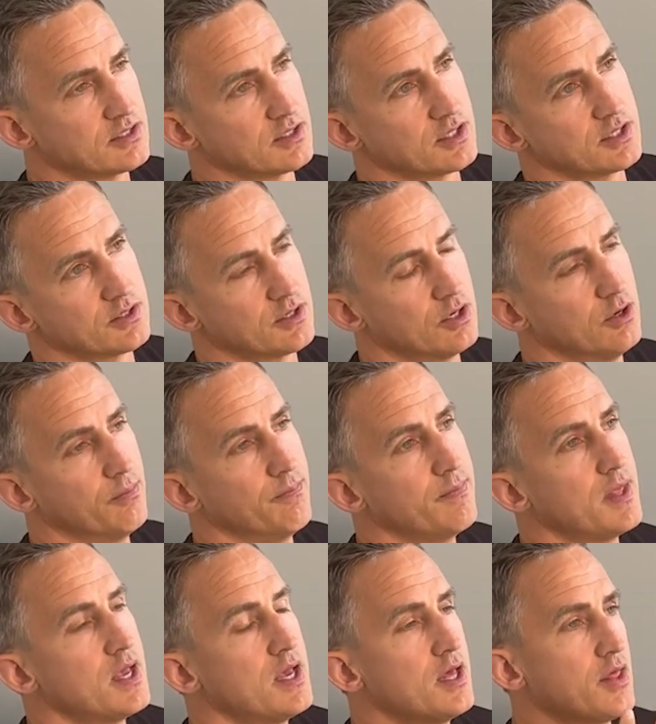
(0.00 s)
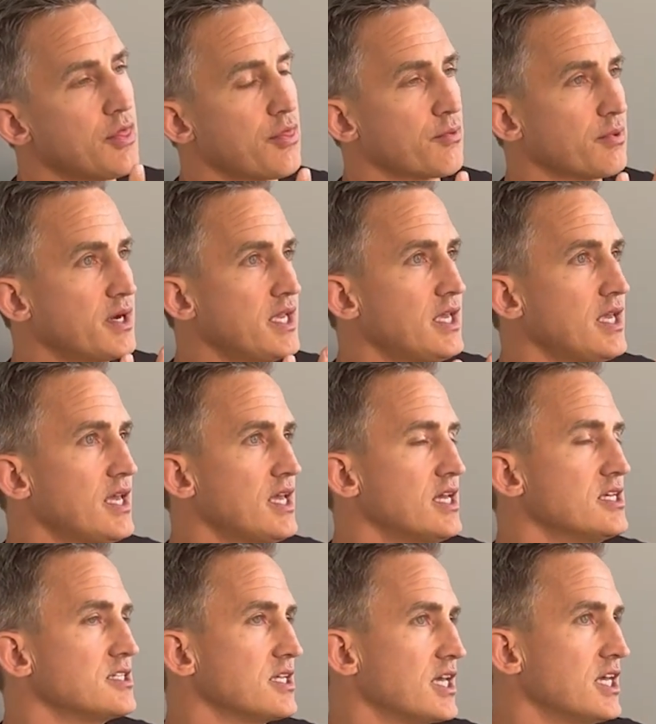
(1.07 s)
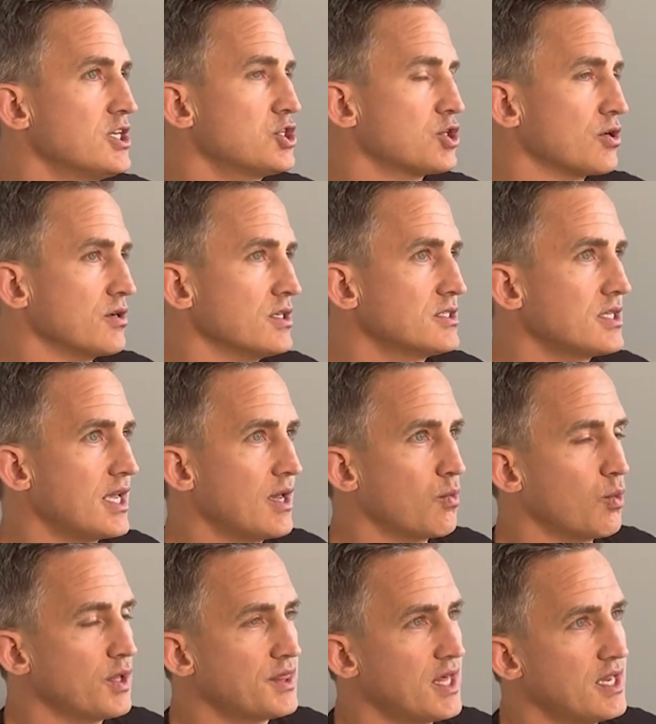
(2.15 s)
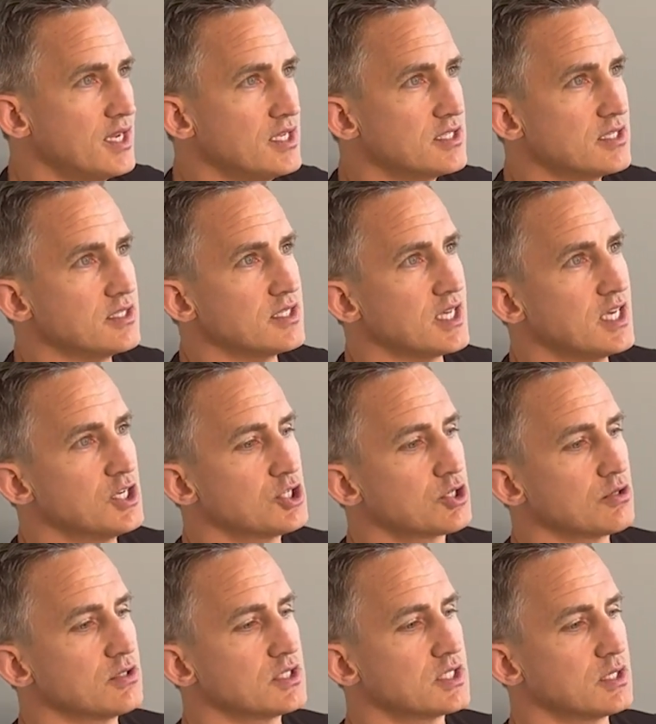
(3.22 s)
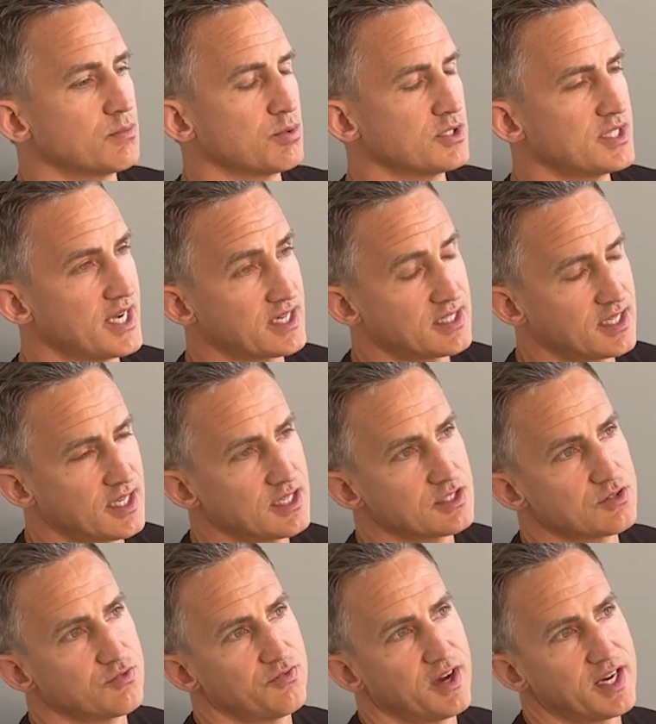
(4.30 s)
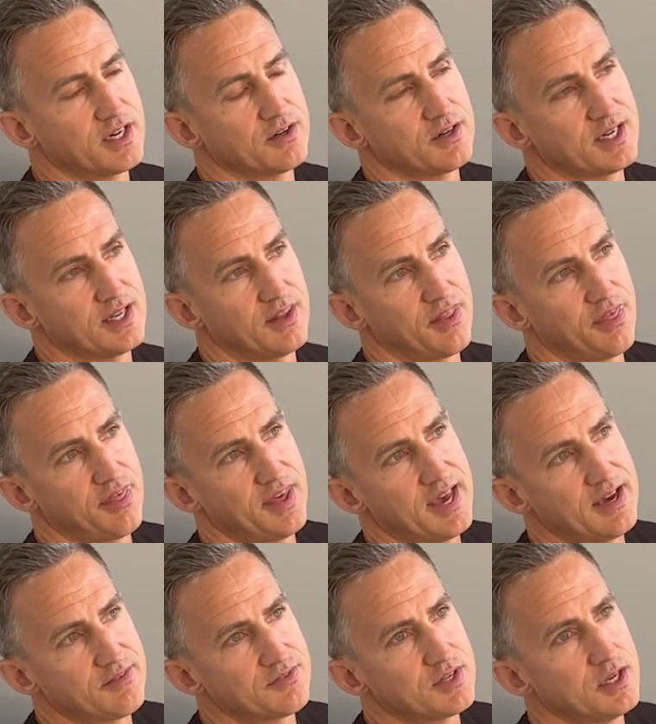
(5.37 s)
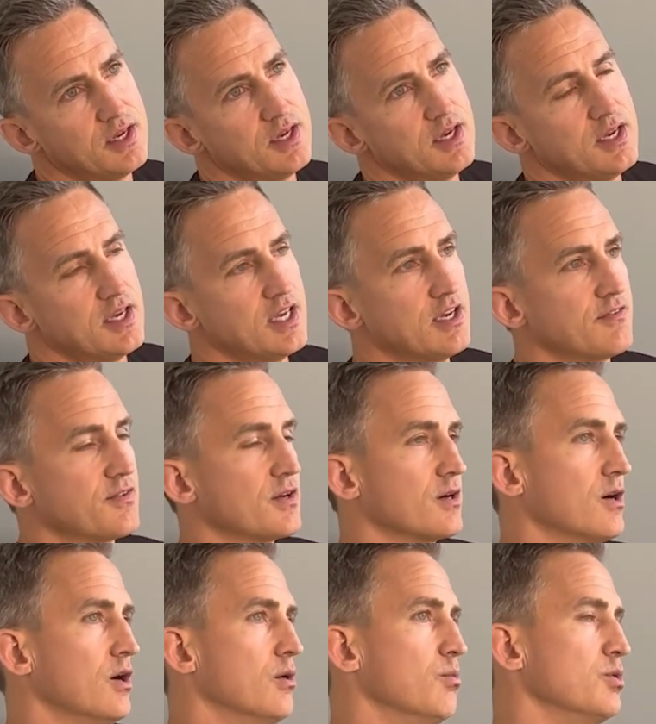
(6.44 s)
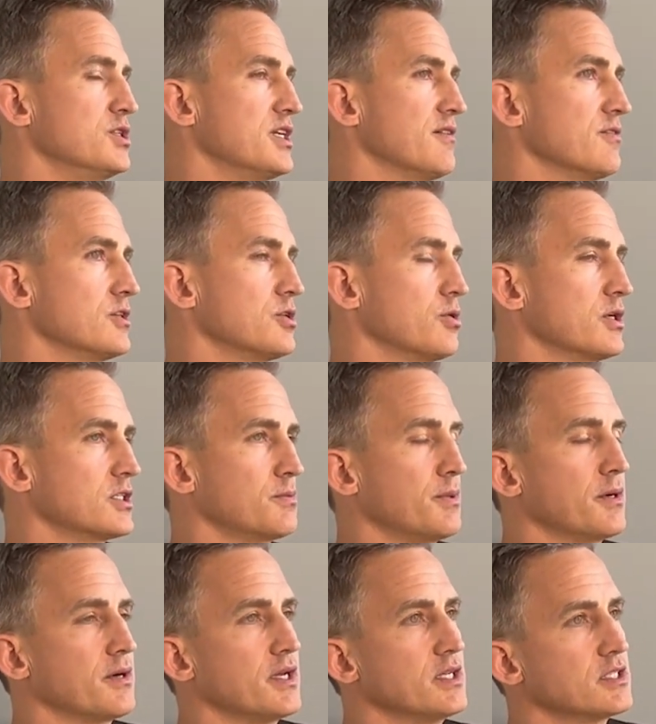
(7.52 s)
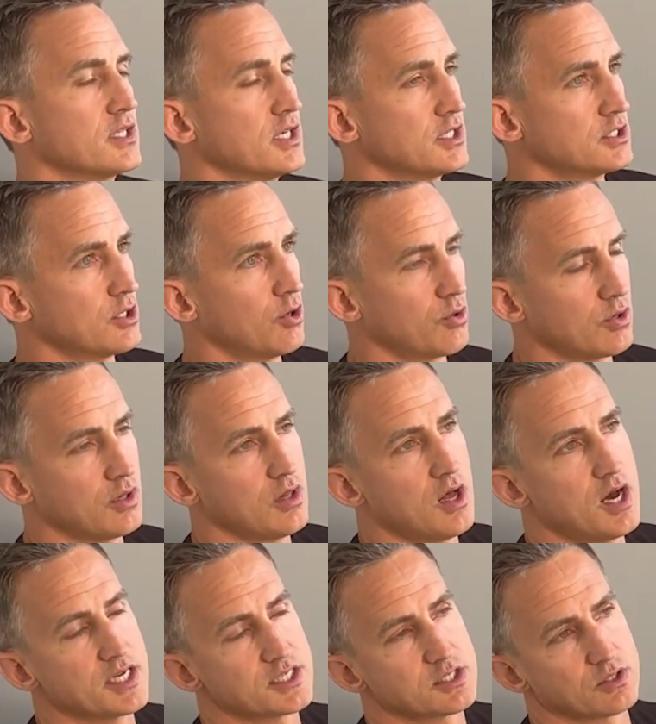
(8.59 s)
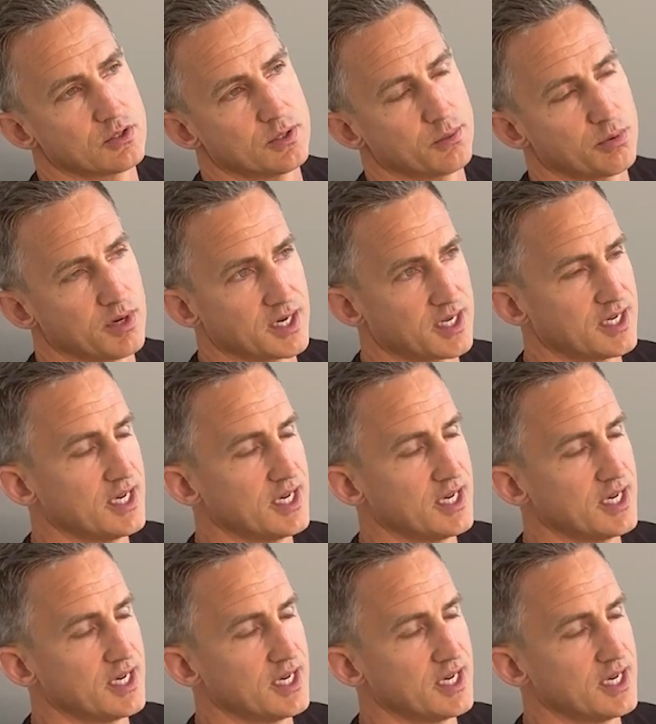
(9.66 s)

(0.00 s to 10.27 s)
on your home. 3 is insurance, and what that is insurance to protect against fire and theft if your home was ever to experience a total loss or a break and